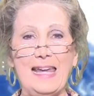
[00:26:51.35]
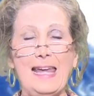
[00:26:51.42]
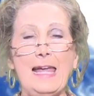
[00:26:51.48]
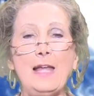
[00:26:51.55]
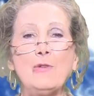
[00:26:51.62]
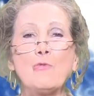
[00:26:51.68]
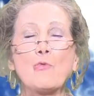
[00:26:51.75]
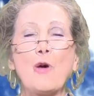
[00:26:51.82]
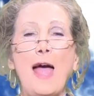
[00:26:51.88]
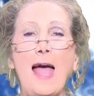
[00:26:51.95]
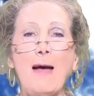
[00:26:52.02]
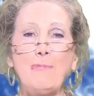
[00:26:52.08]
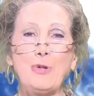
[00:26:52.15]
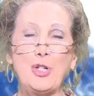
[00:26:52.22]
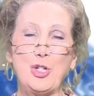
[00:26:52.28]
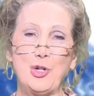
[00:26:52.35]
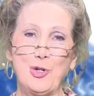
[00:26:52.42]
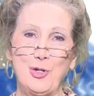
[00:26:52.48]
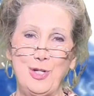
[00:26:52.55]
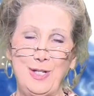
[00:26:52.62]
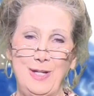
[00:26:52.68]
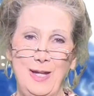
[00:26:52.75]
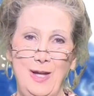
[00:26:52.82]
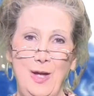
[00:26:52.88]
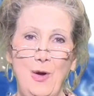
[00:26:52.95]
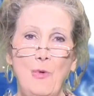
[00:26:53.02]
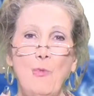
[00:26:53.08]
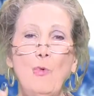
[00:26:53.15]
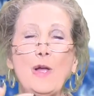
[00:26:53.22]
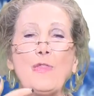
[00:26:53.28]
enraptured
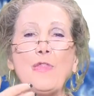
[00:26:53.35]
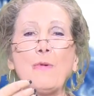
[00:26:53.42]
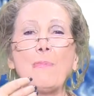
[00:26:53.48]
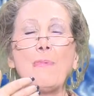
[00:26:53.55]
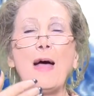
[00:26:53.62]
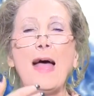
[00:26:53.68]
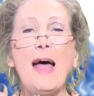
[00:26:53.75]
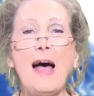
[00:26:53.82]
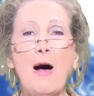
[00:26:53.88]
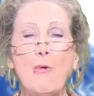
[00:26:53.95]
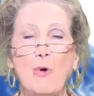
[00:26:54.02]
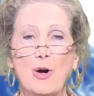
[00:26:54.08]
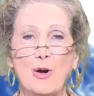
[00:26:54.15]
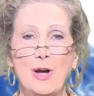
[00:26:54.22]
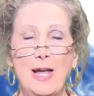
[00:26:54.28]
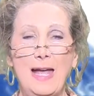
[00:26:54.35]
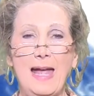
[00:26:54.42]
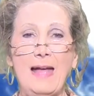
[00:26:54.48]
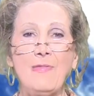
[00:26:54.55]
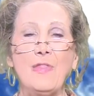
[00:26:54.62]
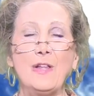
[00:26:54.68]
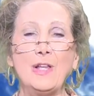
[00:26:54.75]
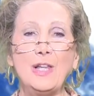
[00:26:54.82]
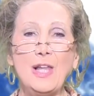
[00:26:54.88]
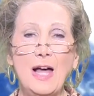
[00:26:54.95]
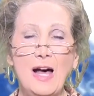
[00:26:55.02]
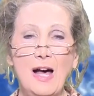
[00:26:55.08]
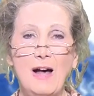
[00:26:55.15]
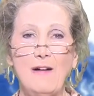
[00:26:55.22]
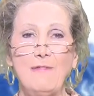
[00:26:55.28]
with the power and the
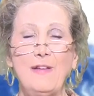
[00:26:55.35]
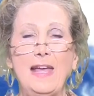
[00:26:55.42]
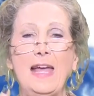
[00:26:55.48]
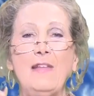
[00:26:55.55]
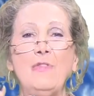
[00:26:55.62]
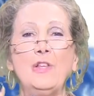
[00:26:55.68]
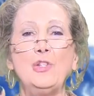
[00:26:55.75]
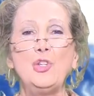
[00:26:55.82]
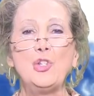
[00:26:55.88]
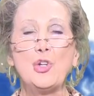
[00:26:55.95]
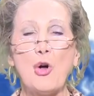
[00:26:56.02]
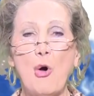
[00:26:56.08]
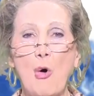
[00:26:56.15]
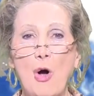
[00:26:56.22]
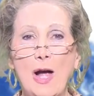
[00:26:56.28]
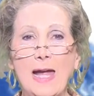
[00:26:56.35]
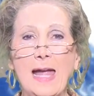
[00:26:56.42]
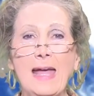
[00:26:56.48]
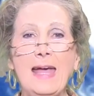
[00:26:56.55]
love and the joy